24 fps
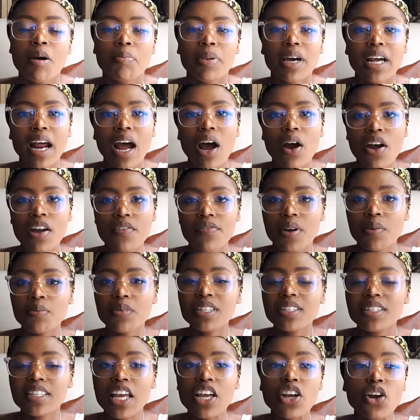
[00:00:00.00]
But however, I'm
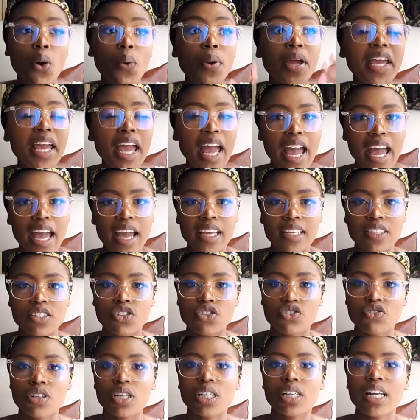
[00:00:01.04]
not saying going
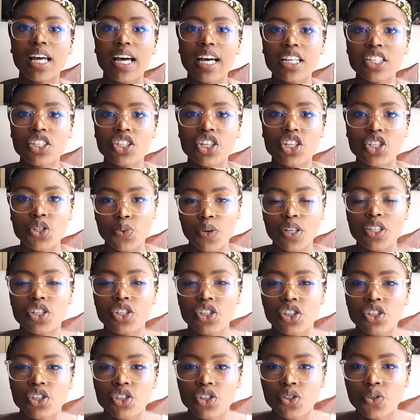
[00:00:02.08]
extra large is what you
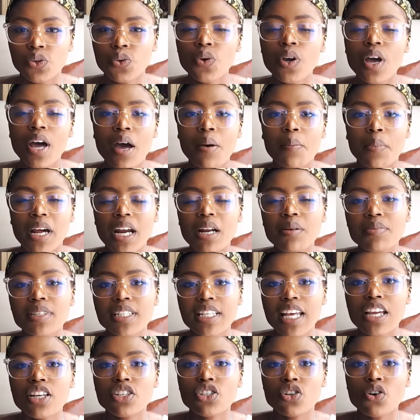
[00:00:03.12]
should do, but I'm
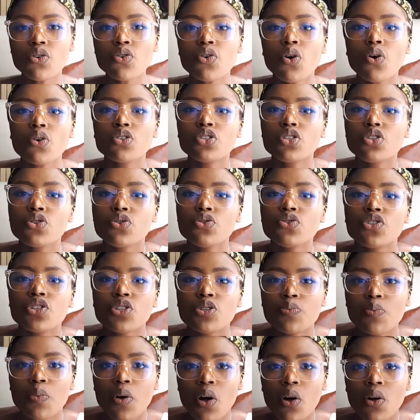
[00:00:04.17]
saying don't go too
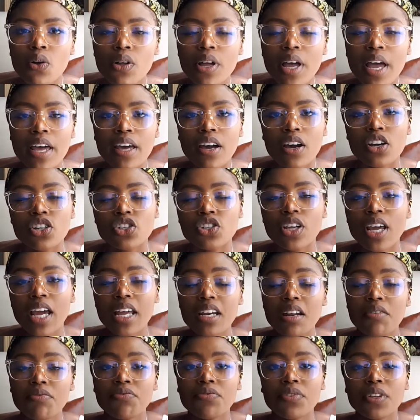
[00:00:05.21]
small, because you end
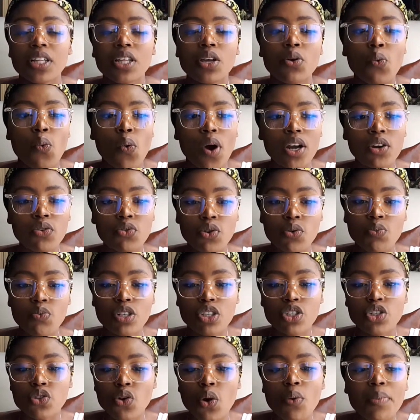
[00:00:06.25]
up filling one room
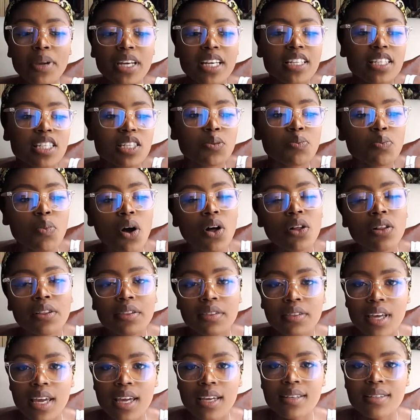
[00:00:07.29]
with so many small
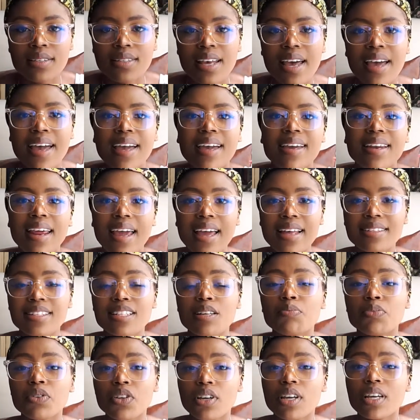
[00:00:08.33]
things, it ends
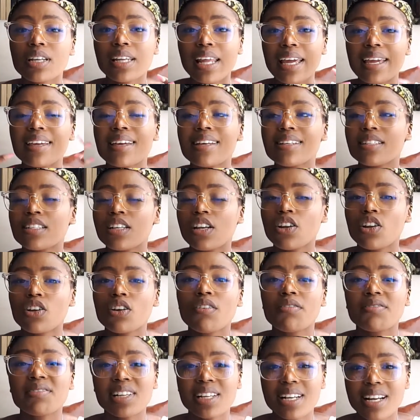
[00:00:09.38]
up looking like it's a lot
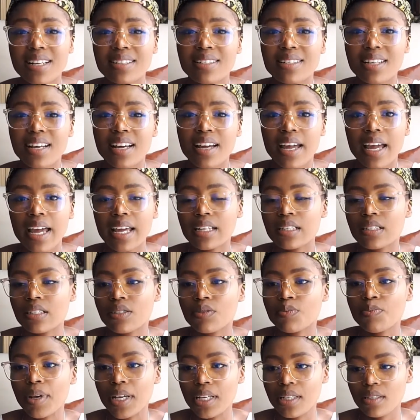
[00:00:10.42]
of clutter
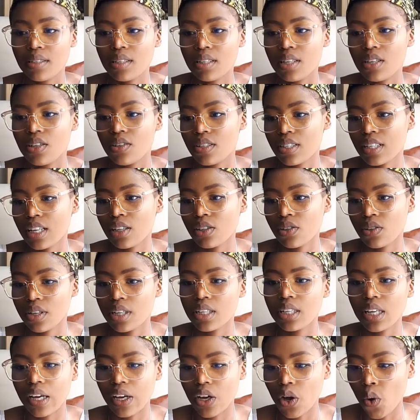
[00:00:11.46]
and basically you start
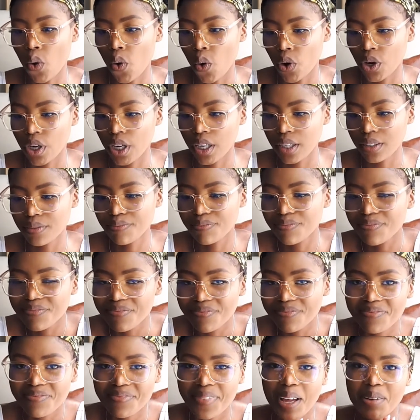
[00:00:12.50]
looking like a hoarder.
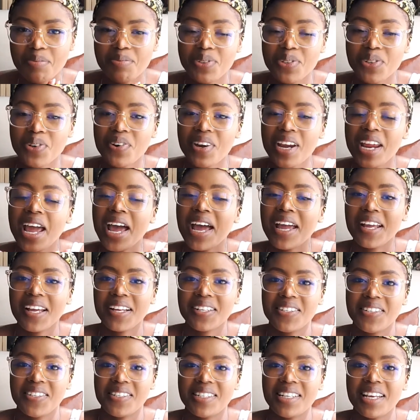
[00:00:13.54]
I'm sorry, I
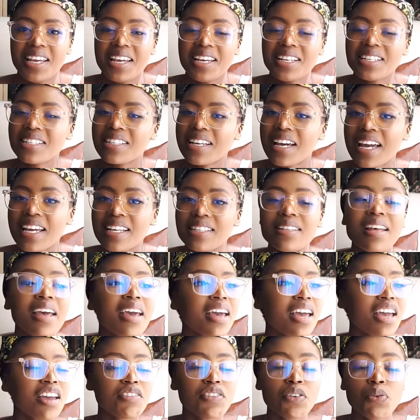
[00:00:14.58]
had to say it, guys.
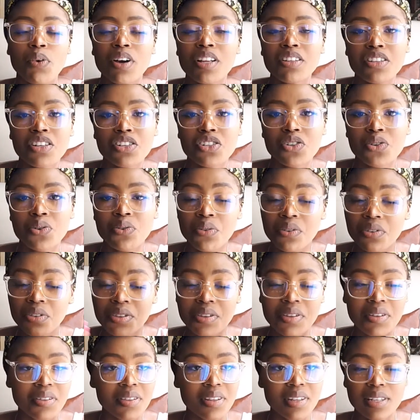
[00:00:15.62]
If you want the truth,
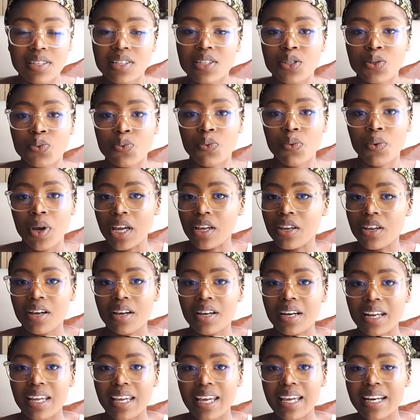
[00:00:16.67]
this is where you're
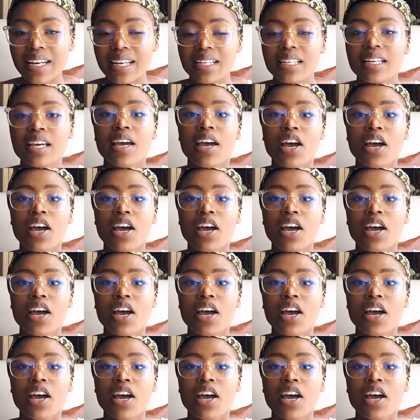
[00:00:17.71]
gonna get it.